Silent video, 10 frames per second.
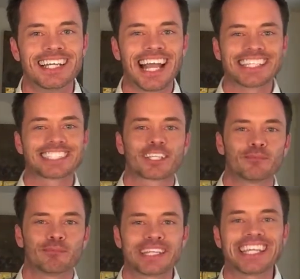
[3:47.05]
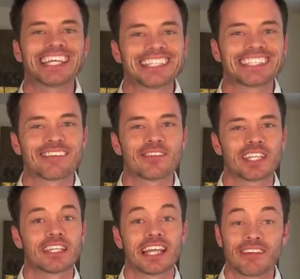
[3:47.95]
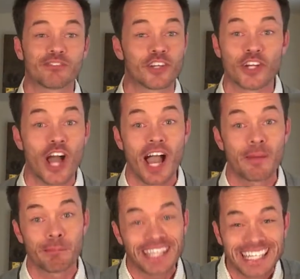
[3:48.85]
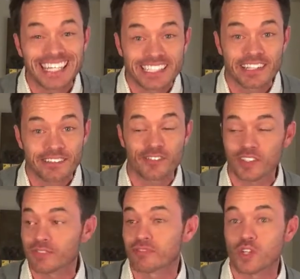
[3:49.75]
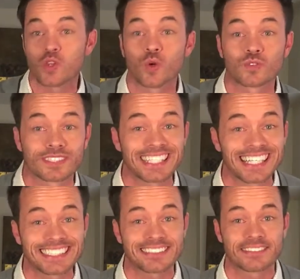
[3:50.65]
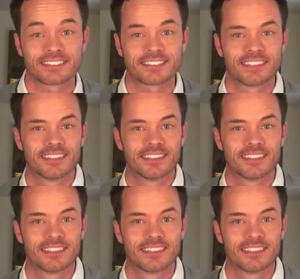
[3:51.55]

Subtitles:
and to begin living, if you're not, begin living for those things.